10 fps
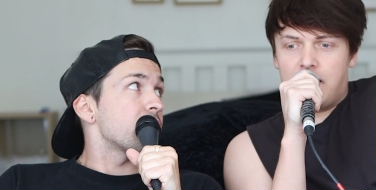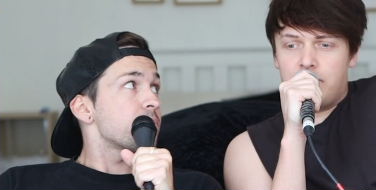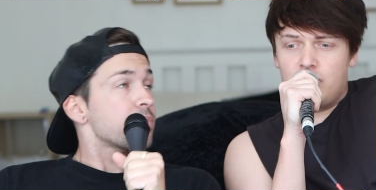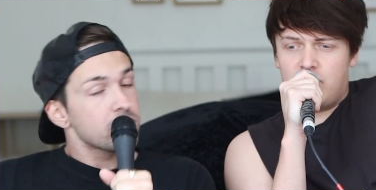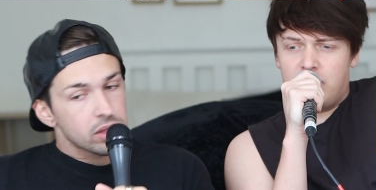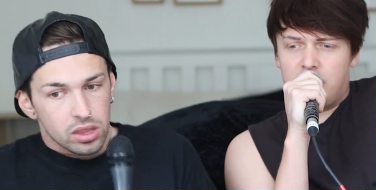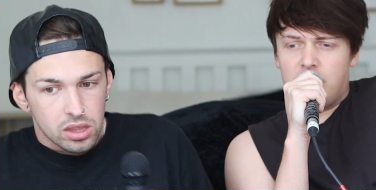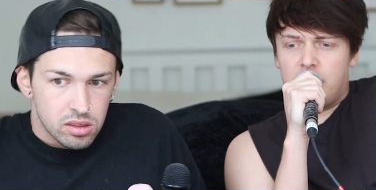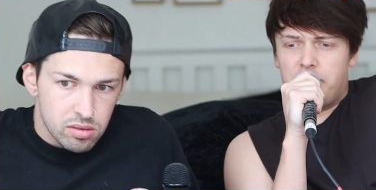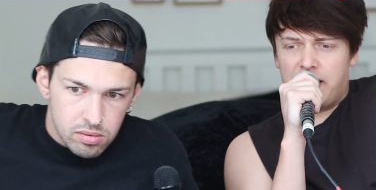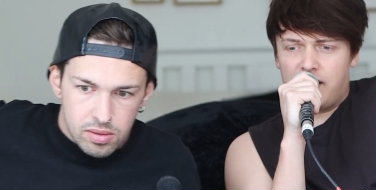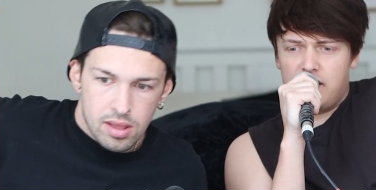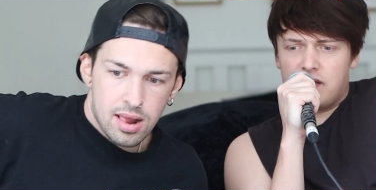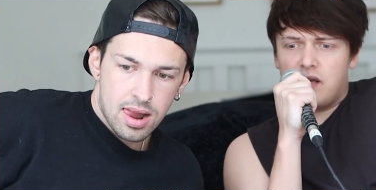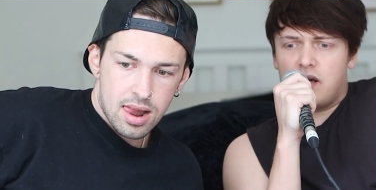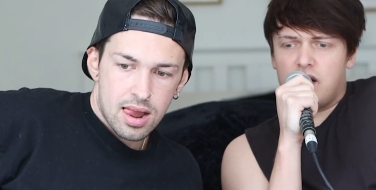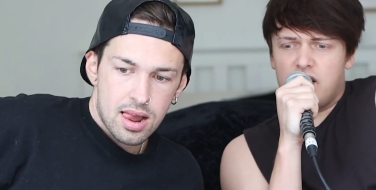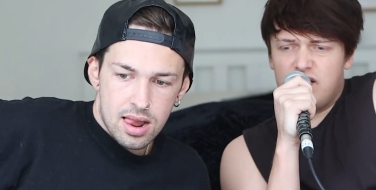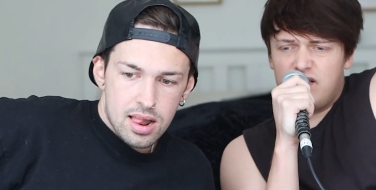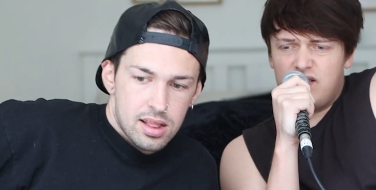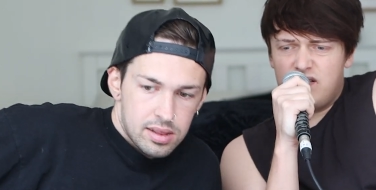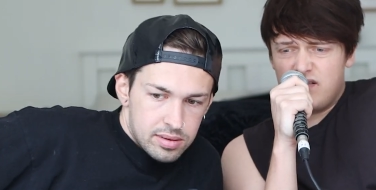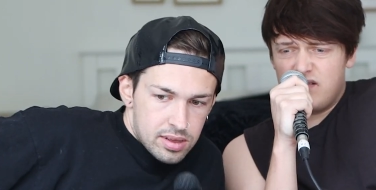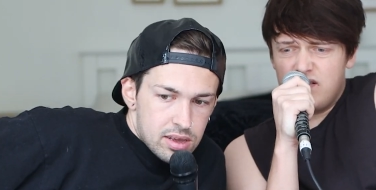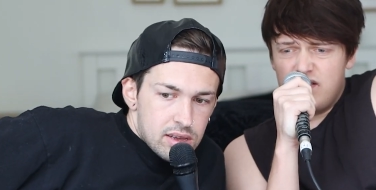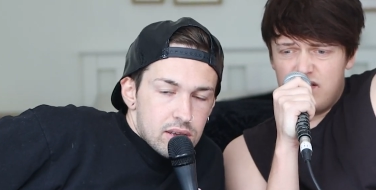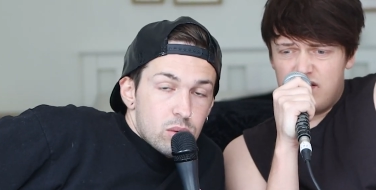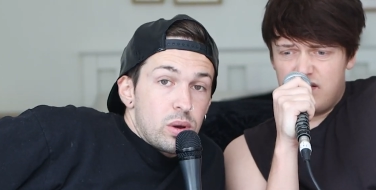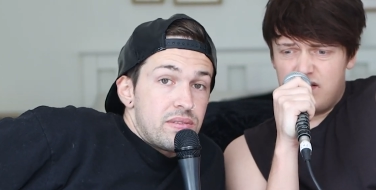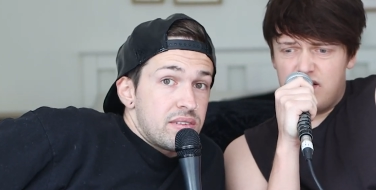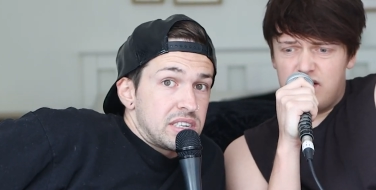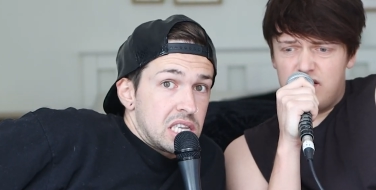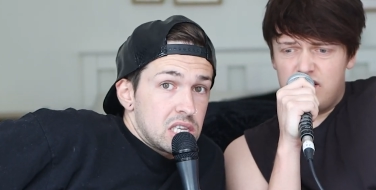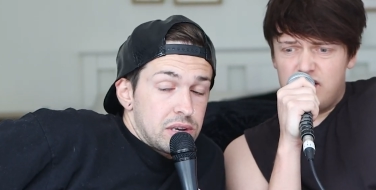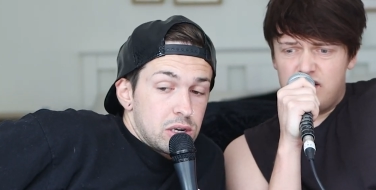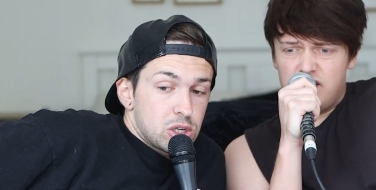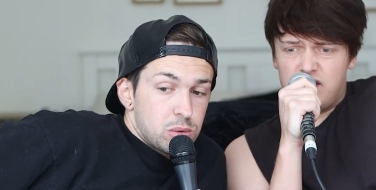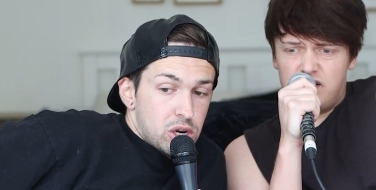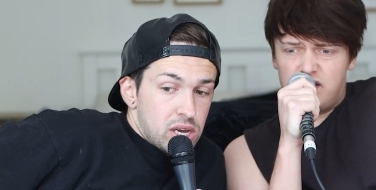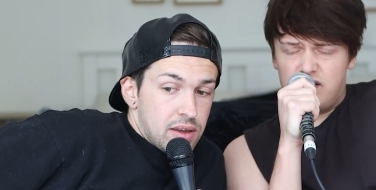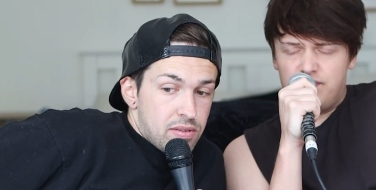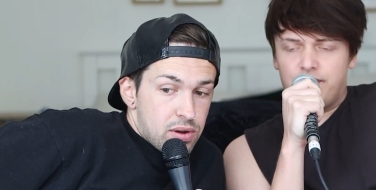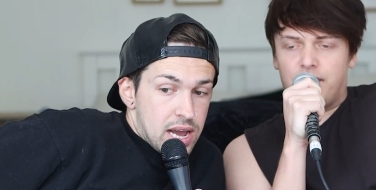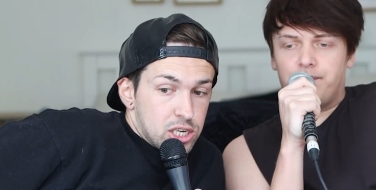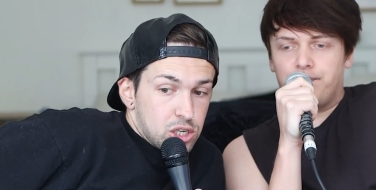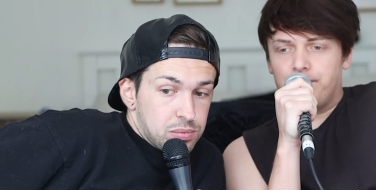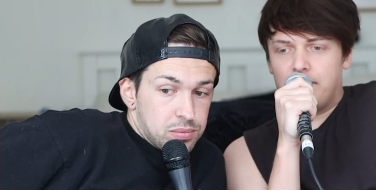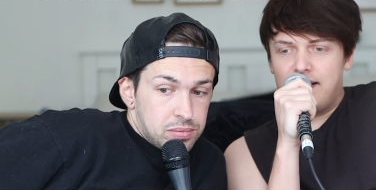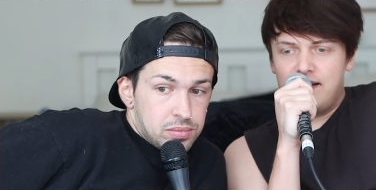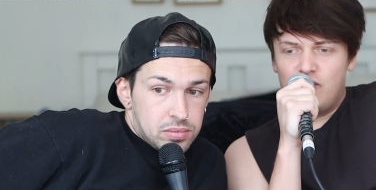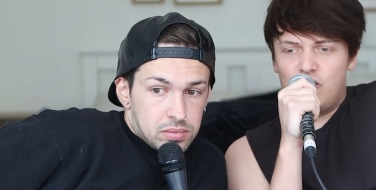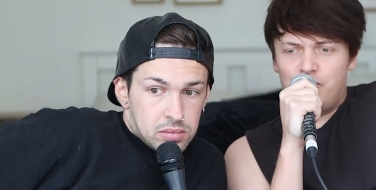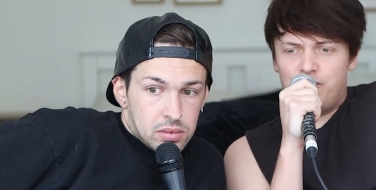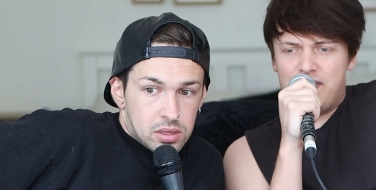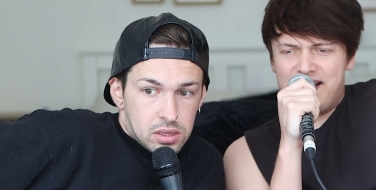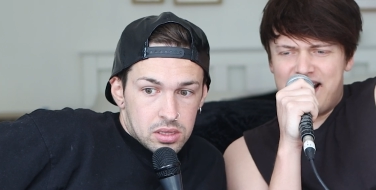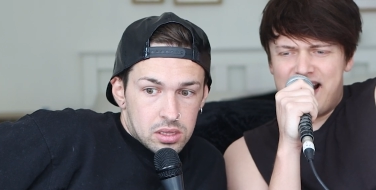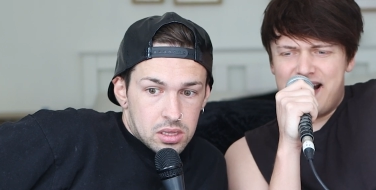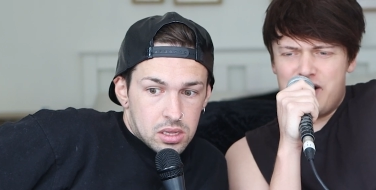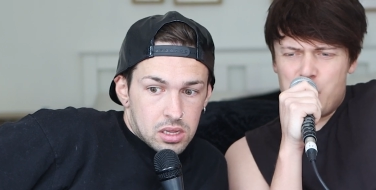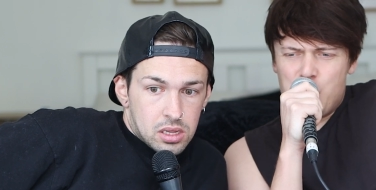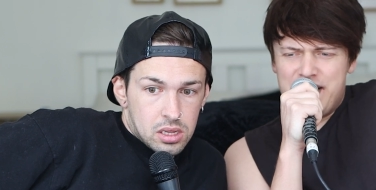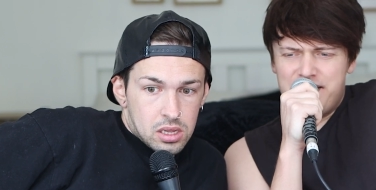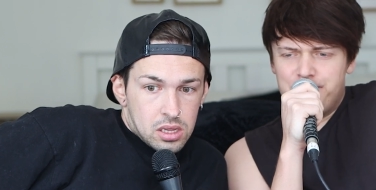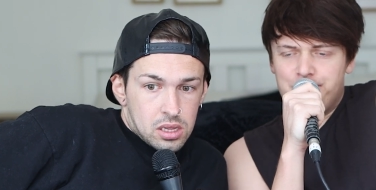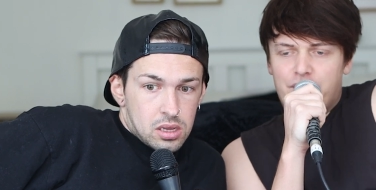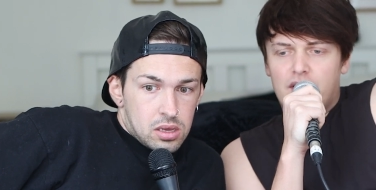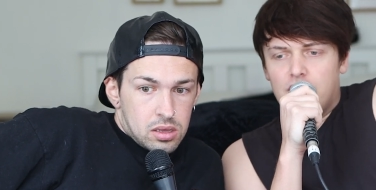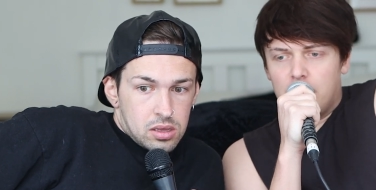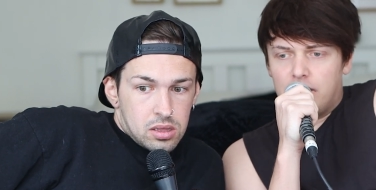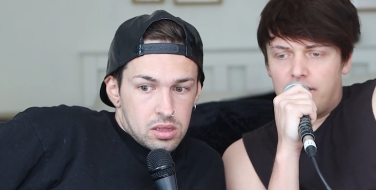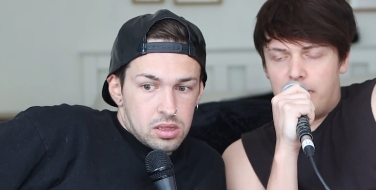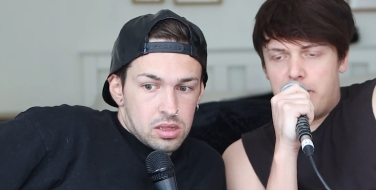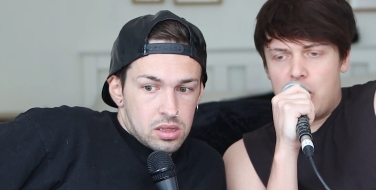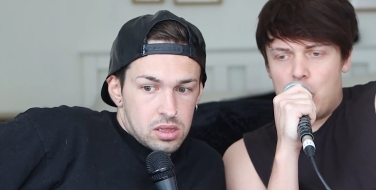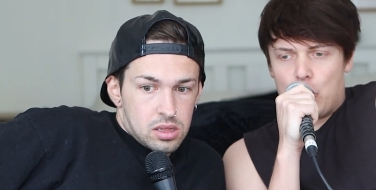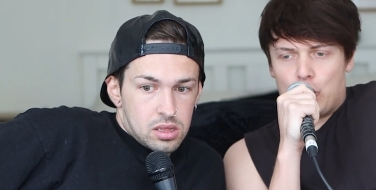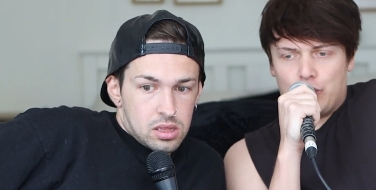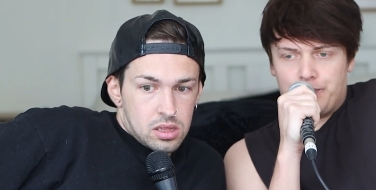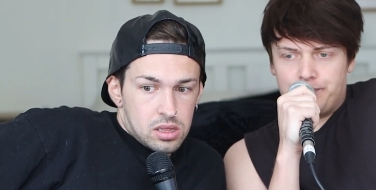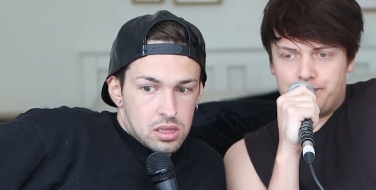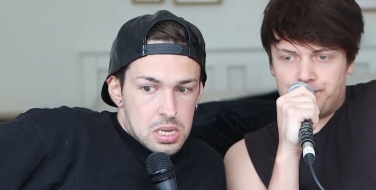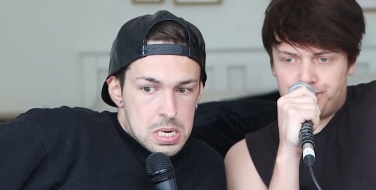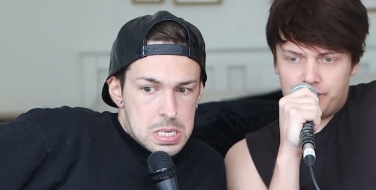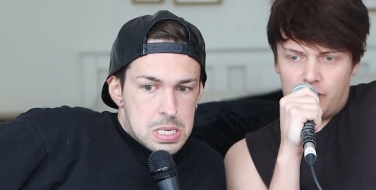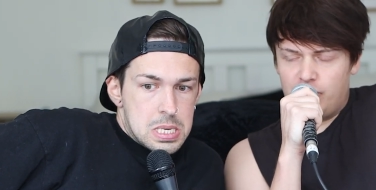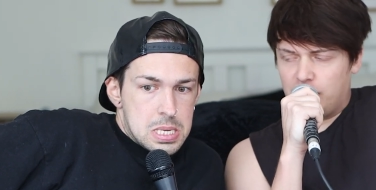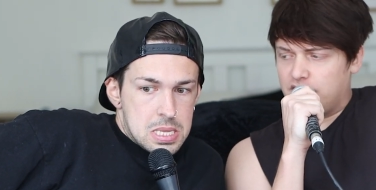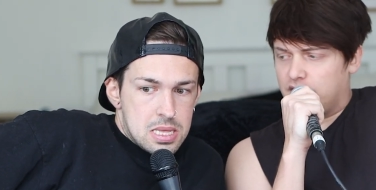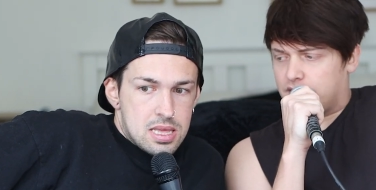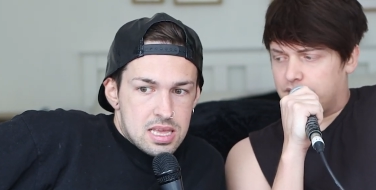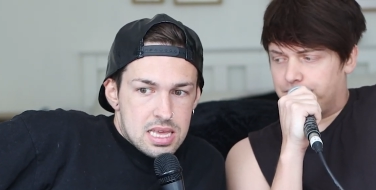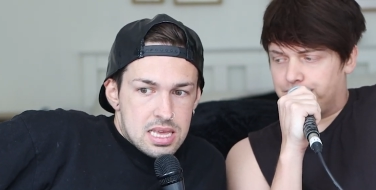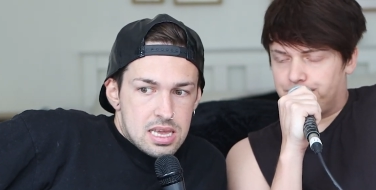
Speaker 1: that. I'm drunk in the back of your car. We've never seen this video, so we're gonna give a reaction. I know, I know it. The man. You've not seen this.